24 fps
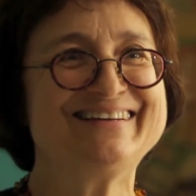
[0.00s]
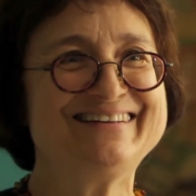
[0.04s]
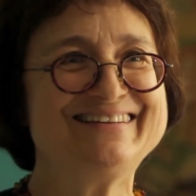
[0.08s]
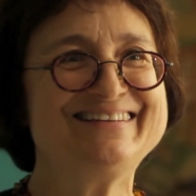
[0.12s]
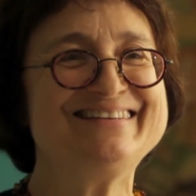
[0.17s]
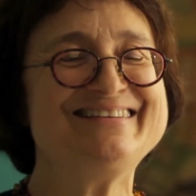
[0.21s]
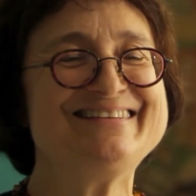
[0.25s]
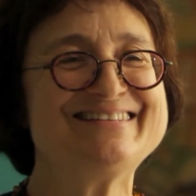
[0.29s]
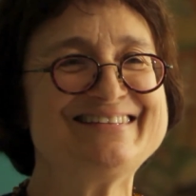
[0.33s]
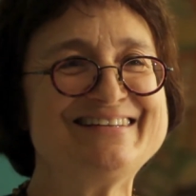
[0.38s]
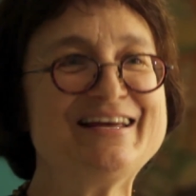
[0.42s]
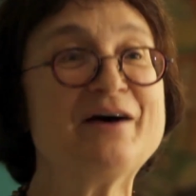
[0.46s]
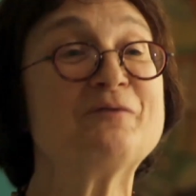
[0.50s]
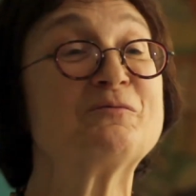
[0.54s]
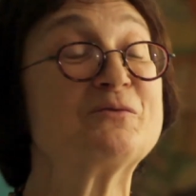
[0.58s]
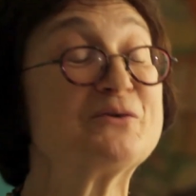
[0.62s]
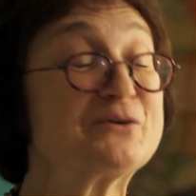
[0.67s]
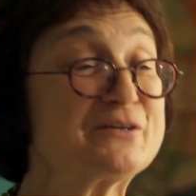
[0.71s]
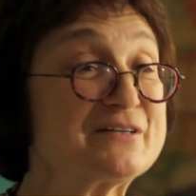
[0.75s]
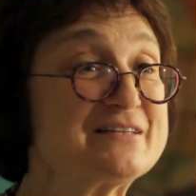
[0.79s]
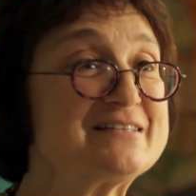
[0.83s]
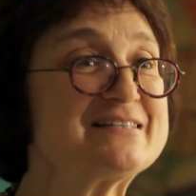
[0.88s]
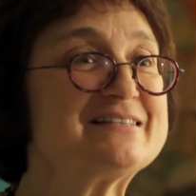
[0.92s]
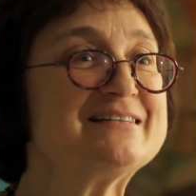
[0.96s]
these
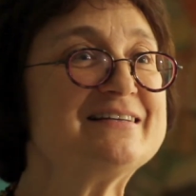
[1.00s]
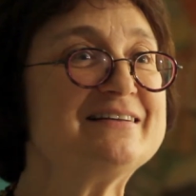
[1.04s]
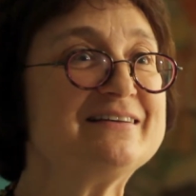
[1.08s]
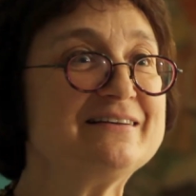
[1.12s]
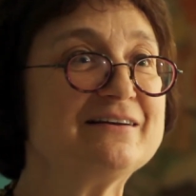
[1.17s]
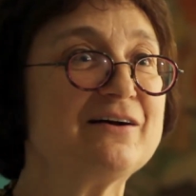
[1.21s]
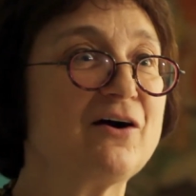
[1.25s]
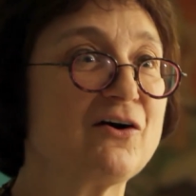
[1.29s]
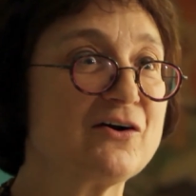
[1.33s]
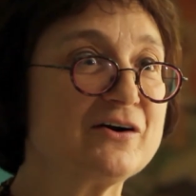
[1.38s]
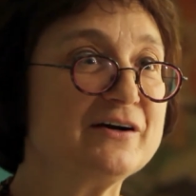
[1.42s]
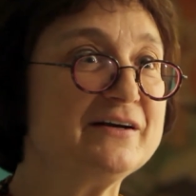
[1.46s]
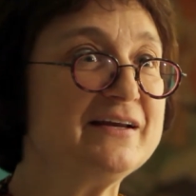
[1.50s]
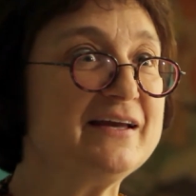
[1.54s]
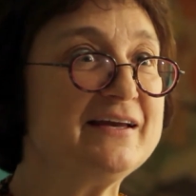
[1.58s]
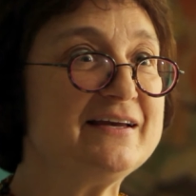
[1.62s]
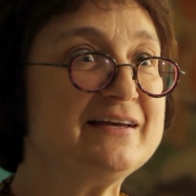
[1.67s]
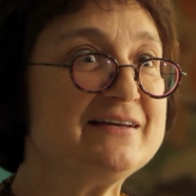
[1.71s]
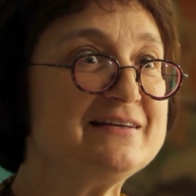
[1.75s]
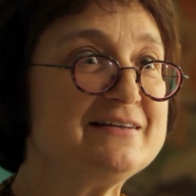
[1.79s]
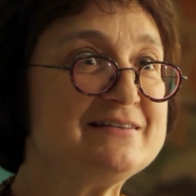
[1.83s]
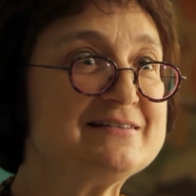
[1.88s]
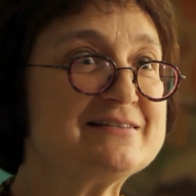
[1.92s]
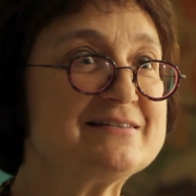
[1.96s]
networks and
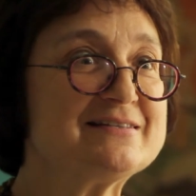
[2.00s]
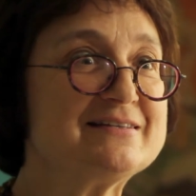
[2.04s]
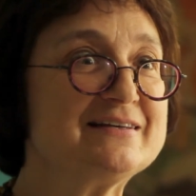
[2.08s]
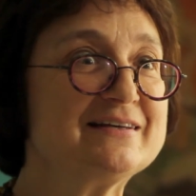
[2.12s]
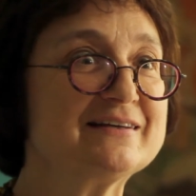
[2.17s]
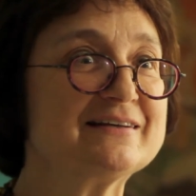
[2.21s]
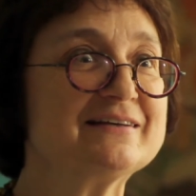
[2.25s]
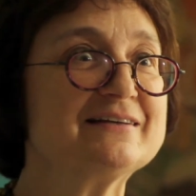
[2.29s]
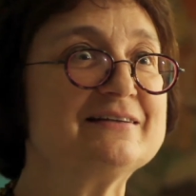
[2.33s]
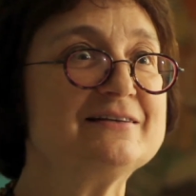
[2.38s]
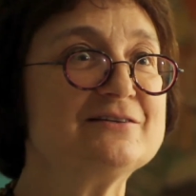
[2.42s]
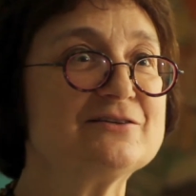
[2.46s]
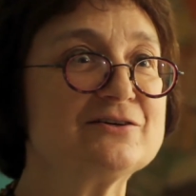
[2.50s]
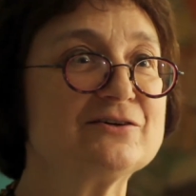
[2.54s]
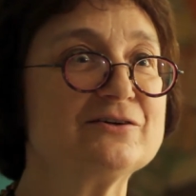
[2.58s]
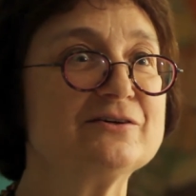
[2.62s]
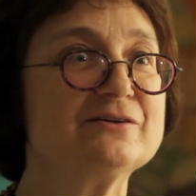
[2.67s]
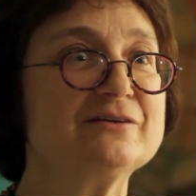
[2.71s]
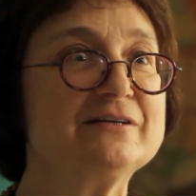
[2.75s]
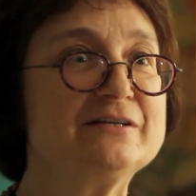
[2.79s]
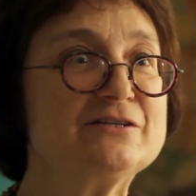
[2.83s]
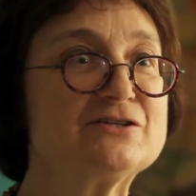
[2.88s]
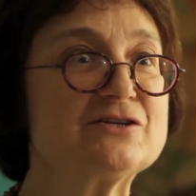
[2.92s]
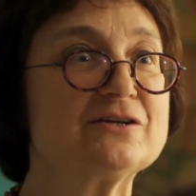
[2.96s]
RNAs that can
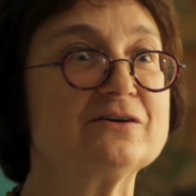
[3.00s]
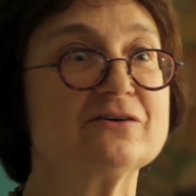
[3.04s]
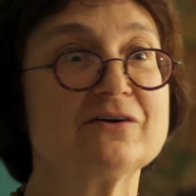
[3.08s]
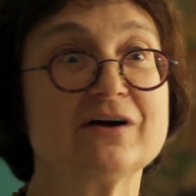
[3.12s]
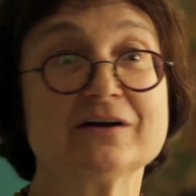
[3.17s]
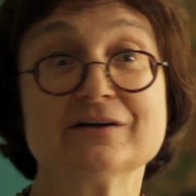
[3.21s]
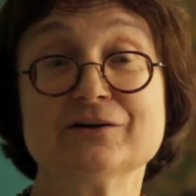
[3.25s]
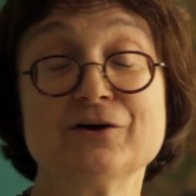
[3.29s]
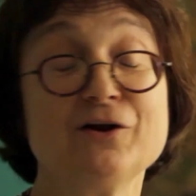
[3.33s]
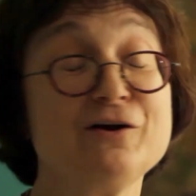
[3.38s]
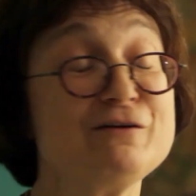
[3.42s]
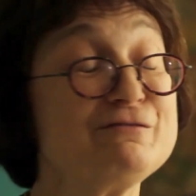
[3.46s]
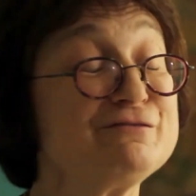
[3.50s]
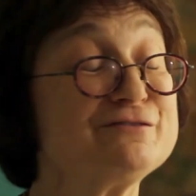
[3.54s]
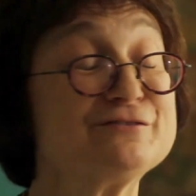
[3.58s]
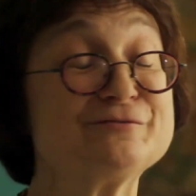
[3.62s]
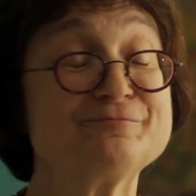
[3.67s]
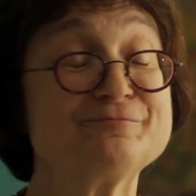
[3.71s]
turn each other on and off.